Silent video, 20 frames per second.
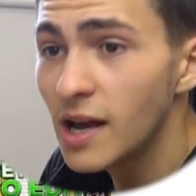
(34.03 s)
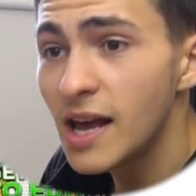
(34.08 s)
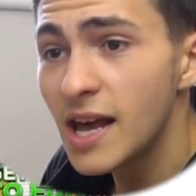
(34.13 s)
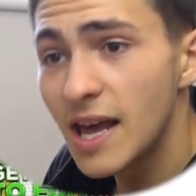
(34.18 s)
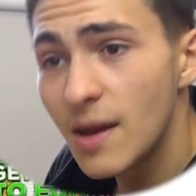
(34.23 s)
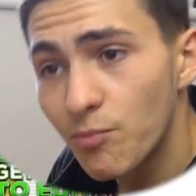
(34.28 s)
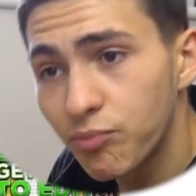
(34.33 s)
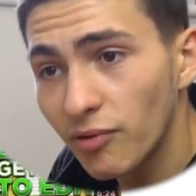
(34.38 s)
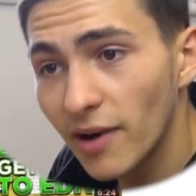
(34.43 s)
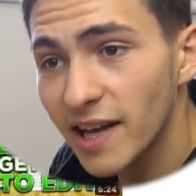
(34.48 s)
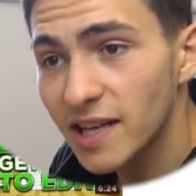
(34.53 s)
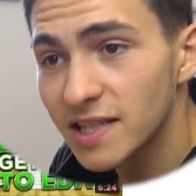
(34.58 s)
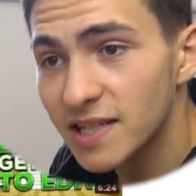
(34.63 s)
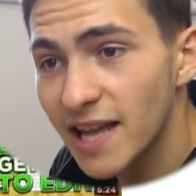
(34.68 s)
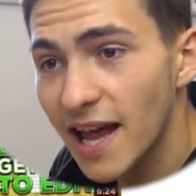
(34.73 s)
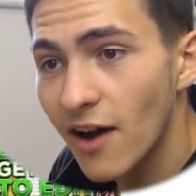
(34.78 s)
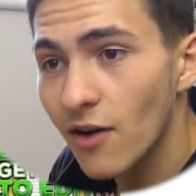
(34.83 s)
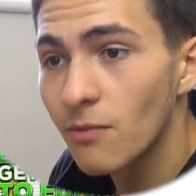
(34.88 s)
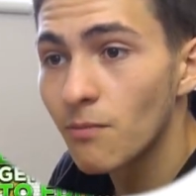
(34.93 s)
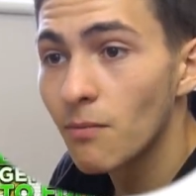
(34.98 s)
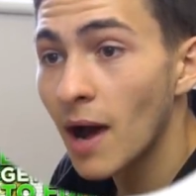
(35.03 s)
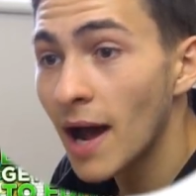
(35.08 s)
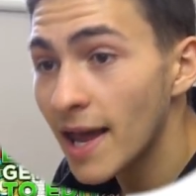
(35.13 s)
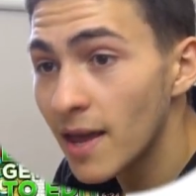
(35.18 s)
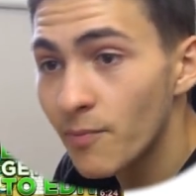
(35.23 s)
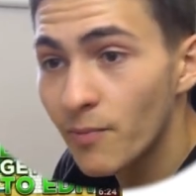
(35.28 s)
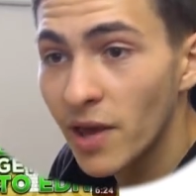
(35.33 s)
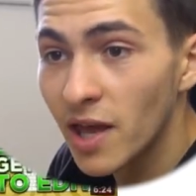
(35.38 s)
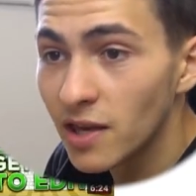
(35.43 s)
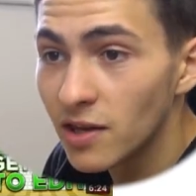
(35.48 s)
It breaks down my
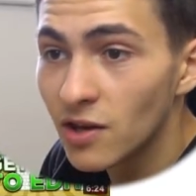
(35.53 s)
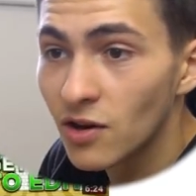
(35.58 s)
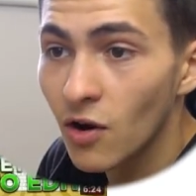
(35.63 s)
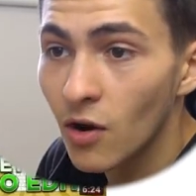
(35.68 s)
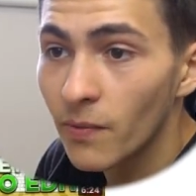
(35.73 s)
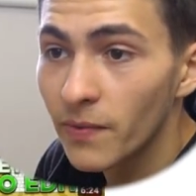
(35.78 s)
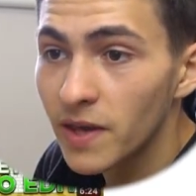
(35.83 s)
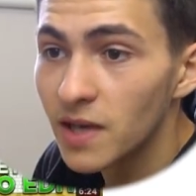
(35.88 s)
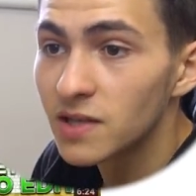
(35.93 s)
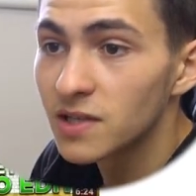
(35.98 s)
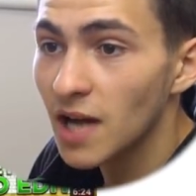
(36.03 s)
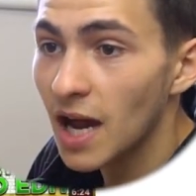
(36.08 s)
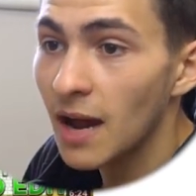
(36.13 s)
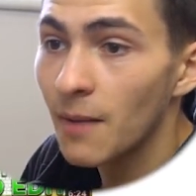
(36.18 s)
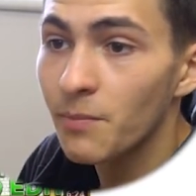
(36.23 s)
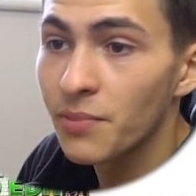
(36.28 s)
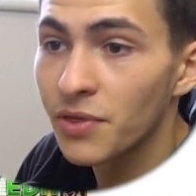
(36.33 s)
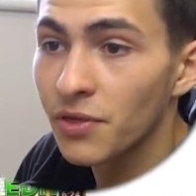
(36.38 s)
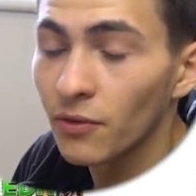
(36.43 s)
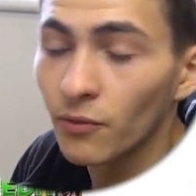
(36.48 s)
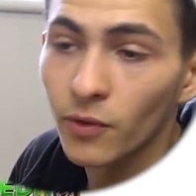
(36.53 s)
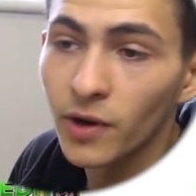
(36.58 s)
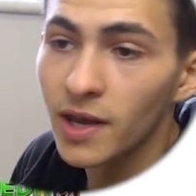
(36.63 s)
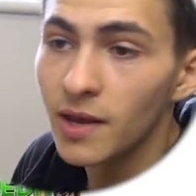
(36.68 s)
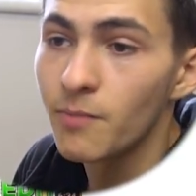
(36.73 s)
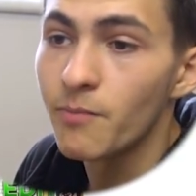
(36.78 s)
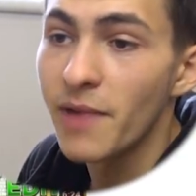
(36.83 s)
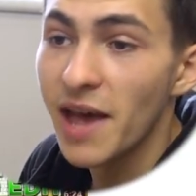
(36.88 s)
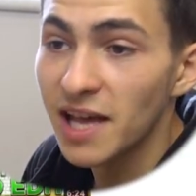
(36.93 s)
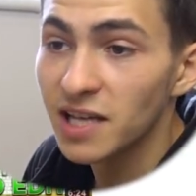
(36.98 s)
opinion on the top three
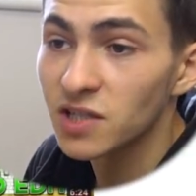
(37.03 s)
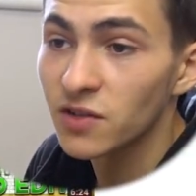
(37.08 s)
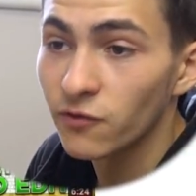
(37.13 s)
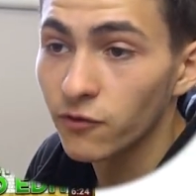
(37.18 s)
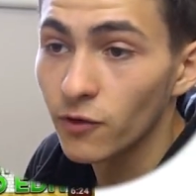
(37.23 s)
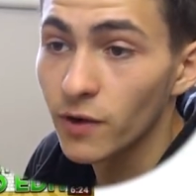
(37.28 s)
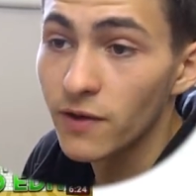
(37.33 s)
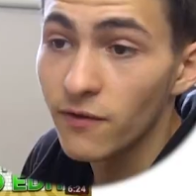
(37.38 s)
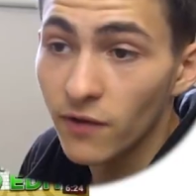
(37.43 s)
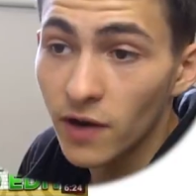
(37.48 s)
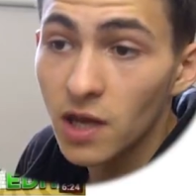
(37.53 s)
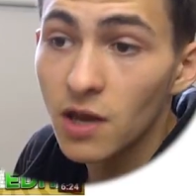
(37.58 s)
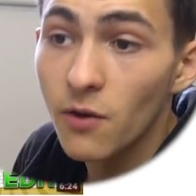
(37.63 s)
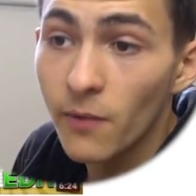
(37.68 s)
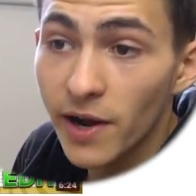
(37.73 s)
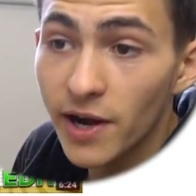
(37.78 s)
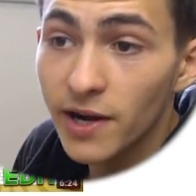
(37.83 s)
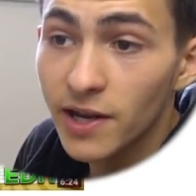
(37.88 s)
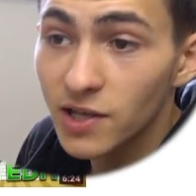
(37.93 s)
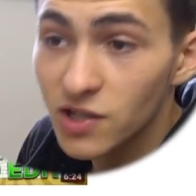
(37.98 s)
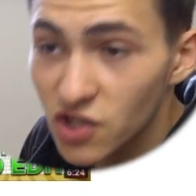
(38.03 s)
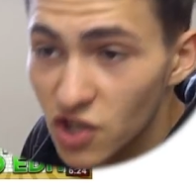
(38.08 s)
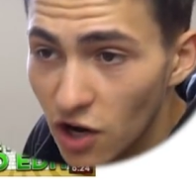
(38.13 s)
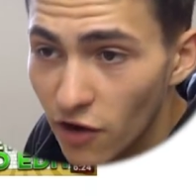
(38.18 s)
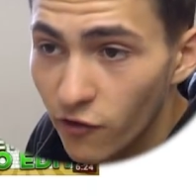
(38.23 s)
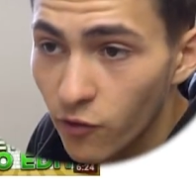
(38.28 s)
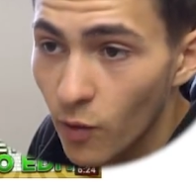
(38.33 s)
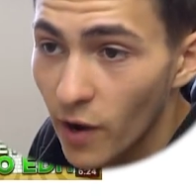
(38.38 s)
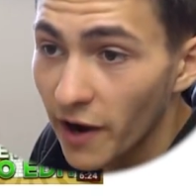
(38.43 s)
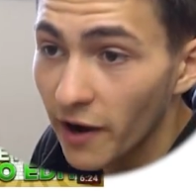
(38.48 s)
best free video editing
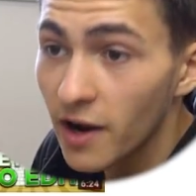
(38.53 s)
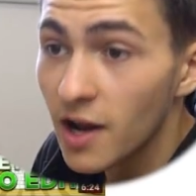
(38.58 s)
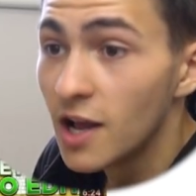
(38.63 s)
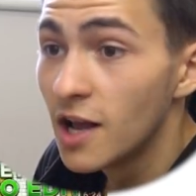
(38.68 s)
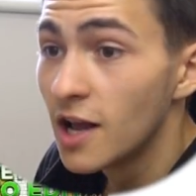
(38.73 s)
software.